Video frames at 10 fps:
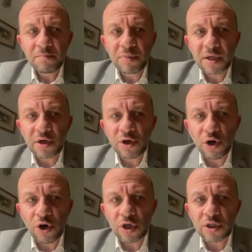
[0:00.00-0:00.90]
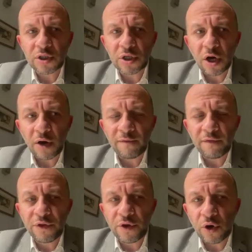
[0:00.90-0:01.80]
because
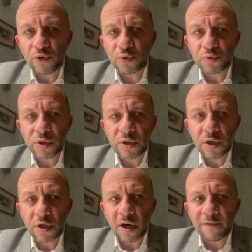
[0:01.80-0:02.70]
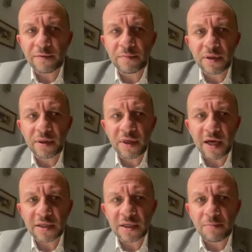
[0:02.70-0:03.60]
of those within the government
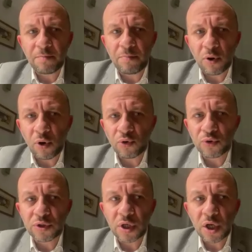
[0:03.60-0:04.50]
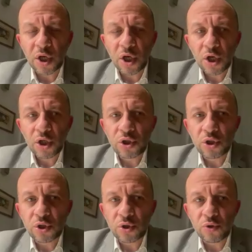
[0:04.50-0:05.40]
that oppose
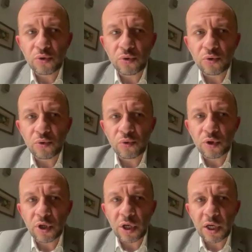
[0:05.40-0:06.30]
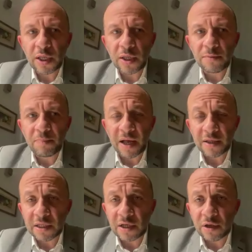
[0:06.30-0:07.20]
to the
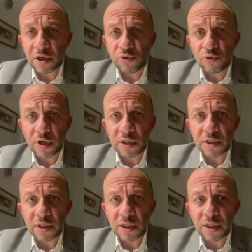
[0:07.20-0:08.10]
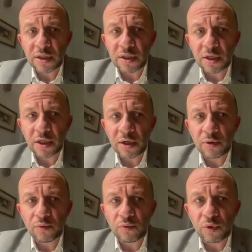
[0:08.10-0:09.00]
Palestinian Authority
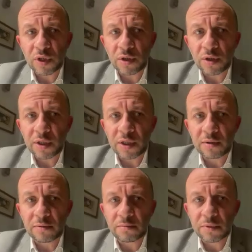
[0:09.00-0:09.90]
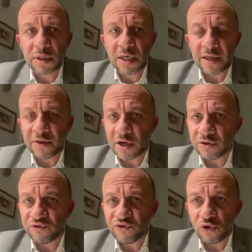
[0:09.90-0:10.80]
will get the
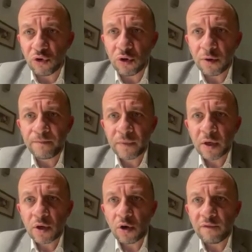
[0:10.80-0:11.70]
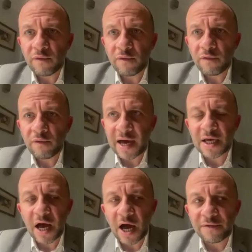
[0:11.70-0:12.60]
control of
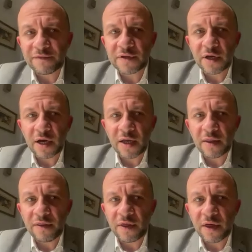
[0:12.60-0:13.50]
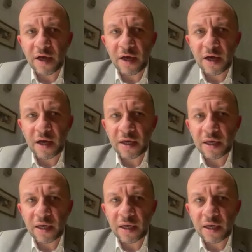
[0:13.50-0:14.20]
Gaza after the